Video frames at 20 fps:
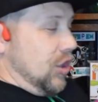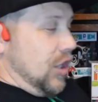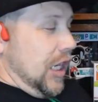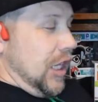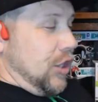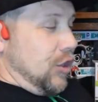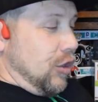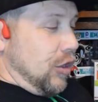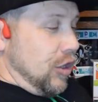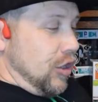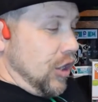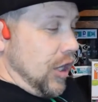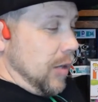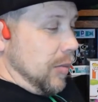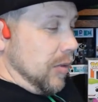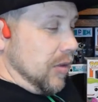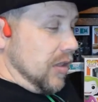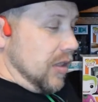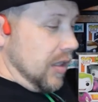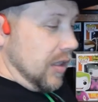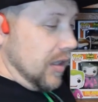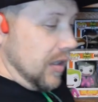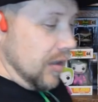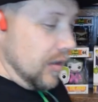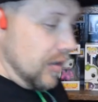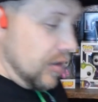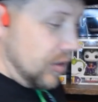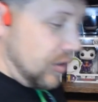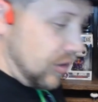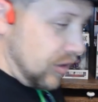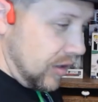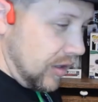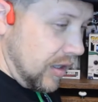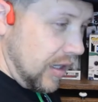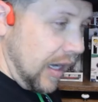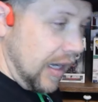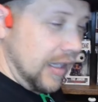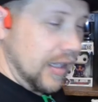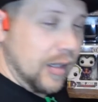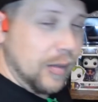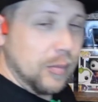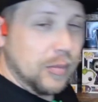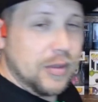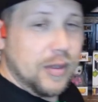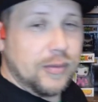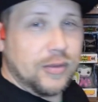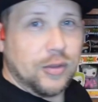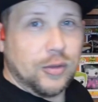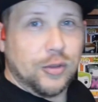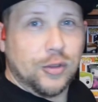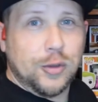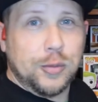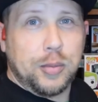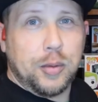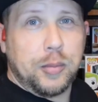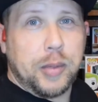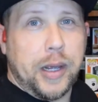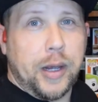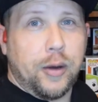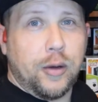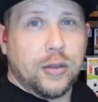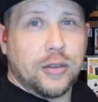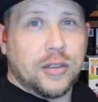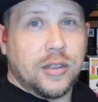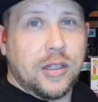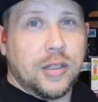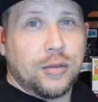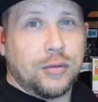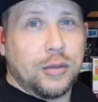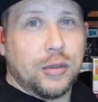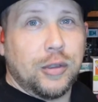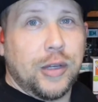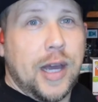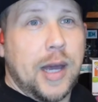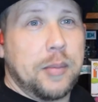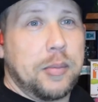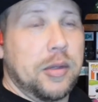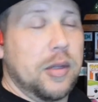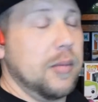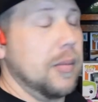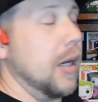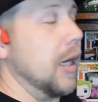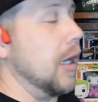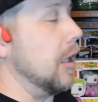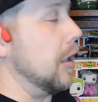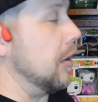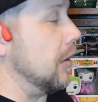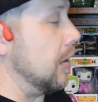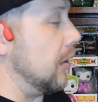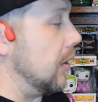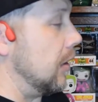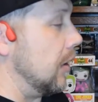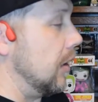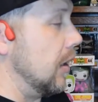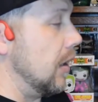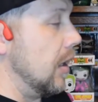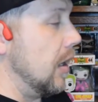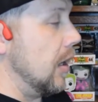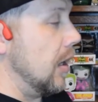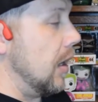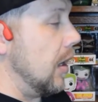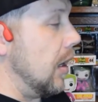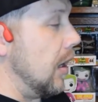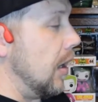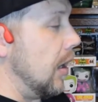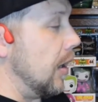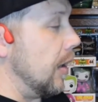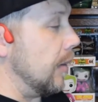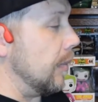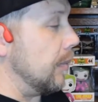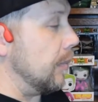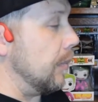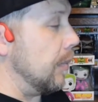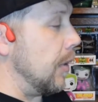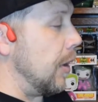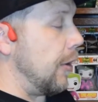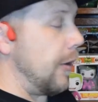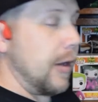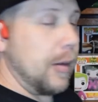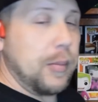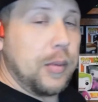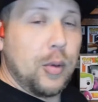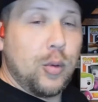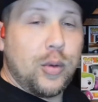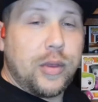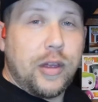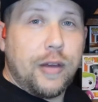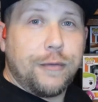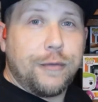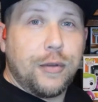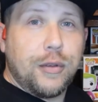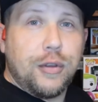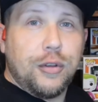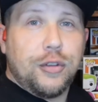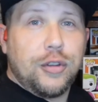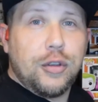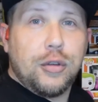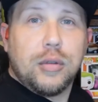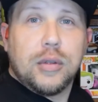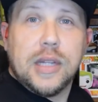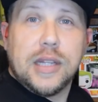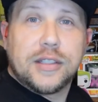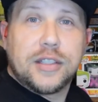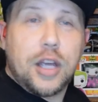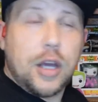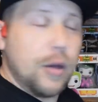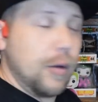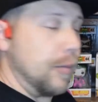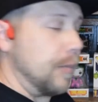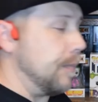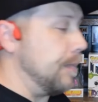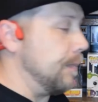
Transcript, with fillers: J. Jonah Jameson got himself some superpowers and he's real happy about it. Uh, all right, but without further ado, let's go.